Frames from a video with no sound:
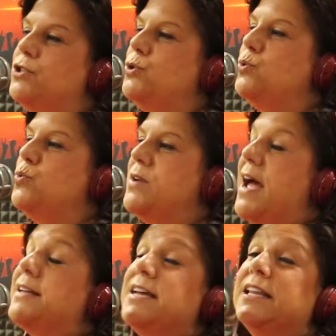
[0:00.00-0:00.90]
to
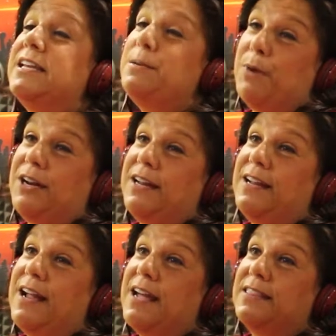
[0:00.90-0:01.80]
not tell anybody
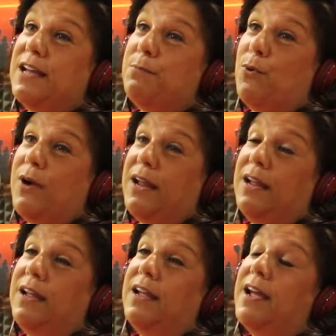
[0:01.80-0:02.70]
at that point,
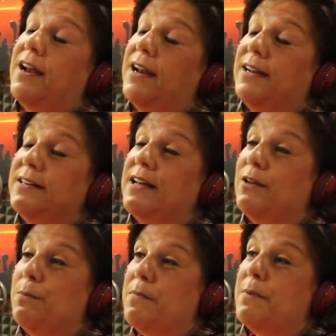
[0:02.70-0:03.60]
and I didn't
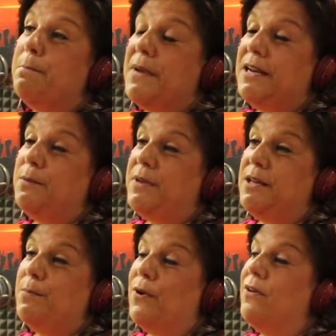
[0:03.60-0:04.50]
tell many
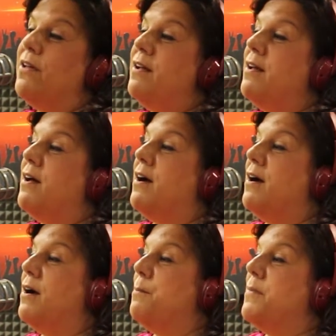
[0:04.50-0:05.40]
people.
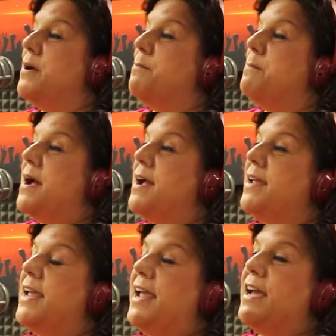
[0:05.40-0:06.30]
Um,
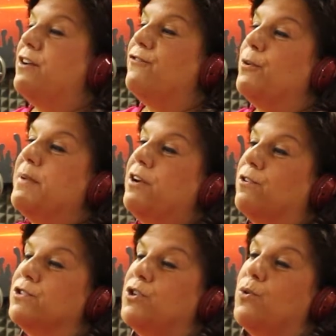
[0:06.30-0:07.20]
my aunt from
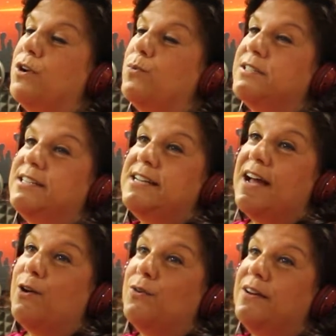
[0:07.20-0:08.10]
Arizona was in town.